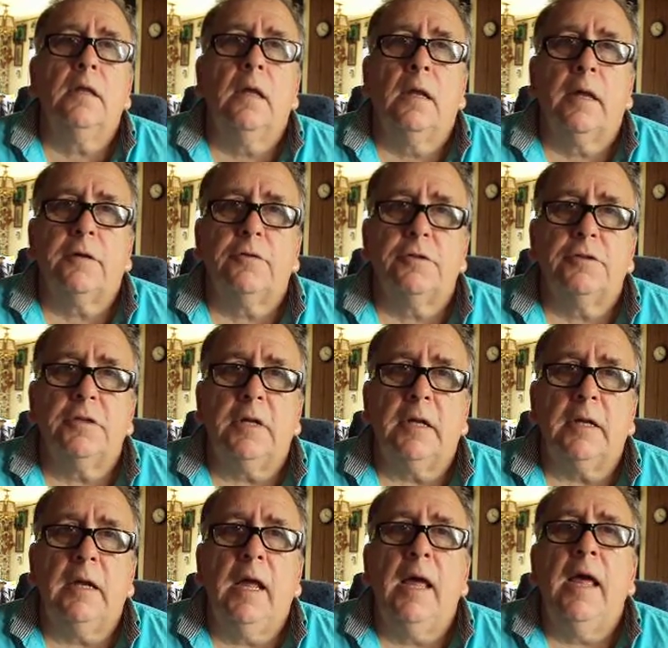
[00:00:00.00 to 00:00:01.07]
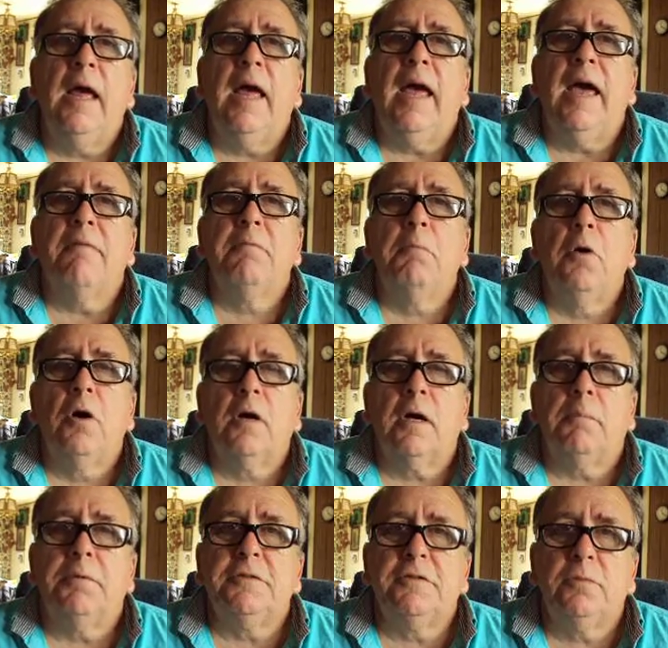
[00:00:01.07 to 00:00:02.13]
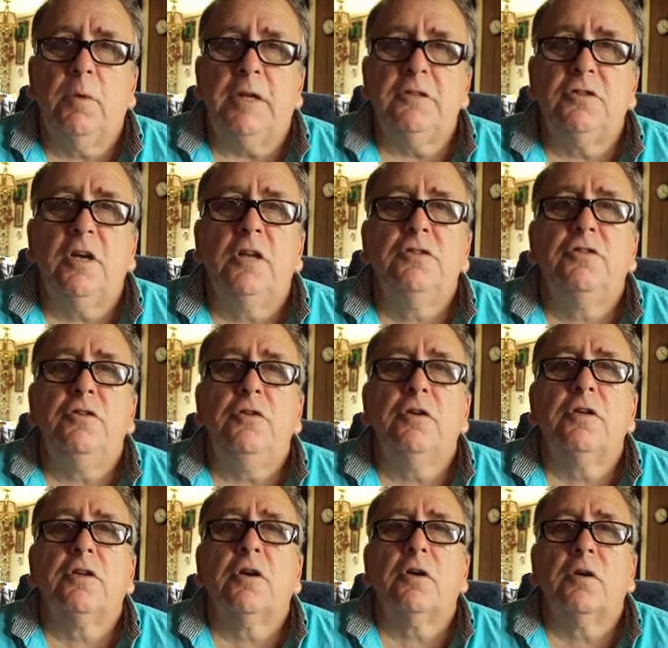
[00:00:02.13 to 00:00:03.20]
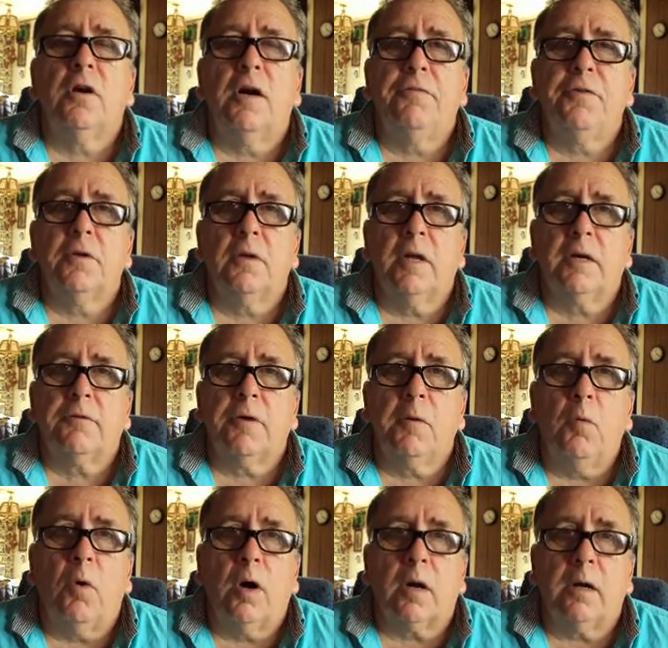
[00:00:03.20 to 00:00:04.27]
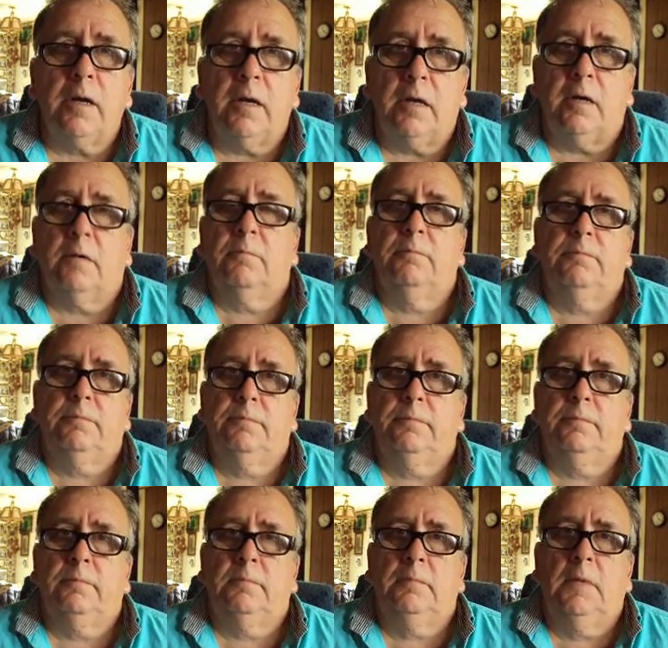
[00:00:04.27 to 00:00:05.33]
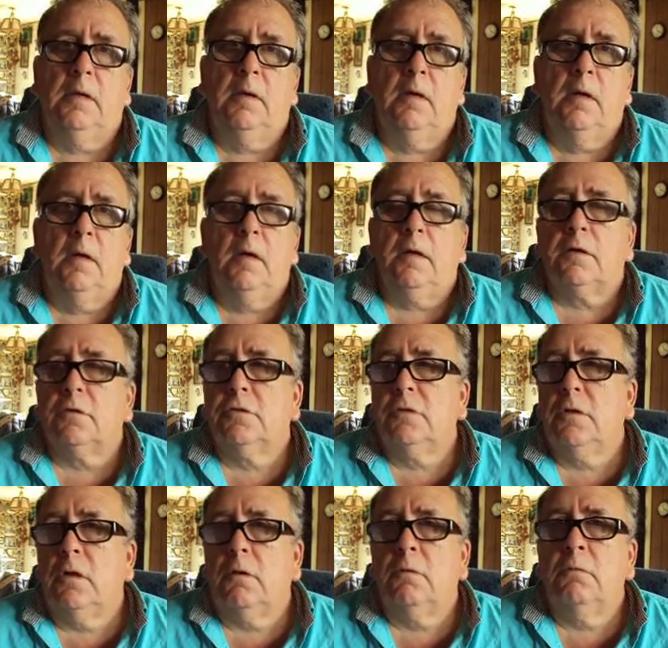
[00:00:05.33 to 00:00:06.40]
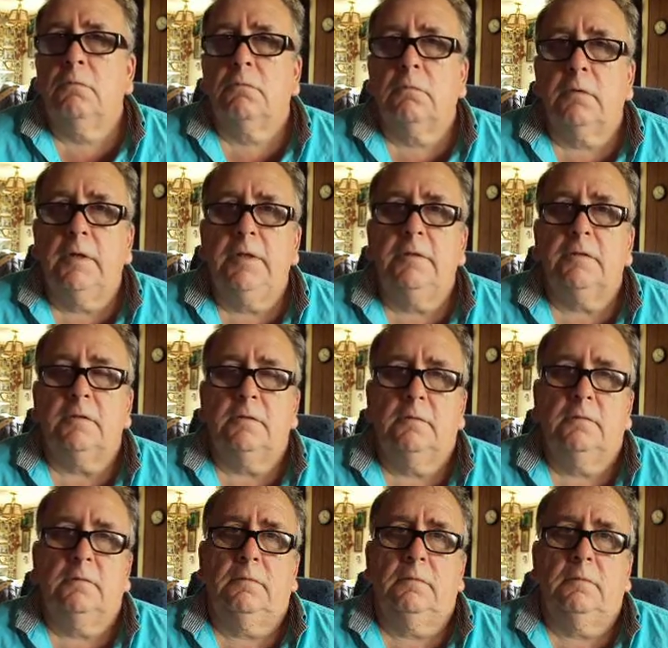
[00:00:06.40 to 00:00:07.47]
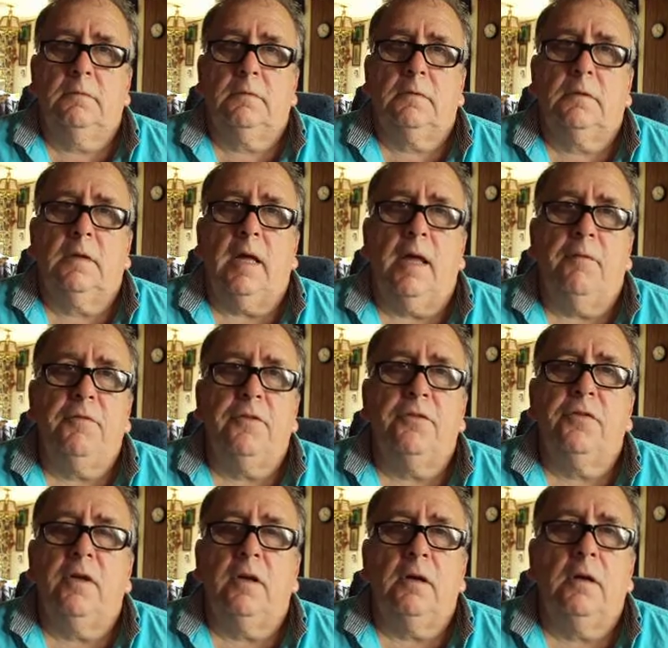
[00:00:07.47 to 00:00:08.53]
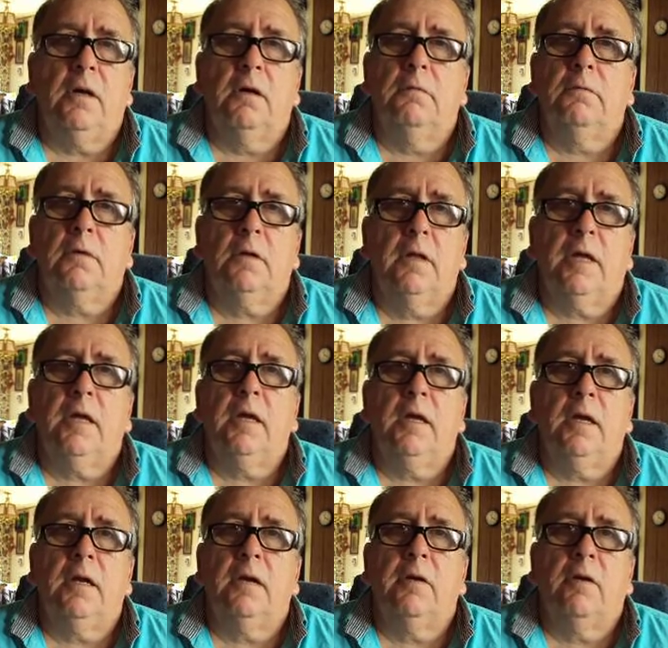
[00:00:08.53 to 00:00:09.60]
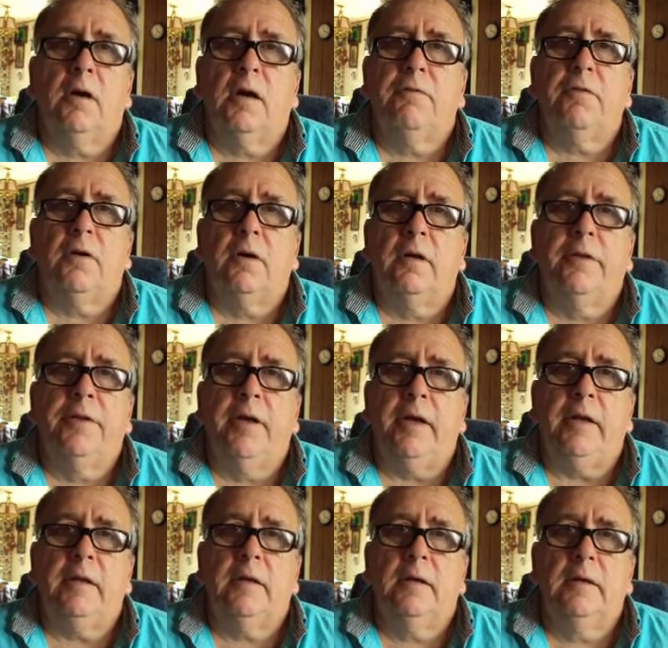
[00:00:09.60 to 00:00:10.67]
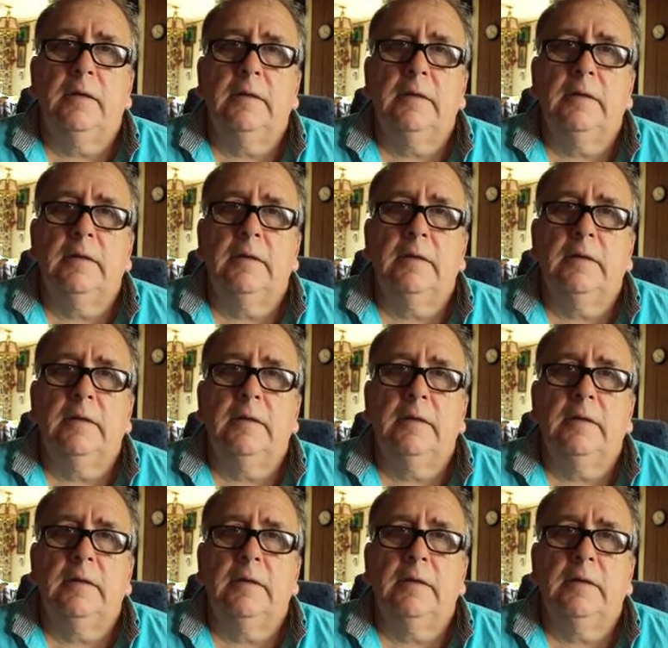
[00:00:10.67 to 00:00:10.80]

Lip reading: get an electrician in, have them hook up a switch so you can turn off your electric water heater. There's no reason to have this thing clicking in and off all night,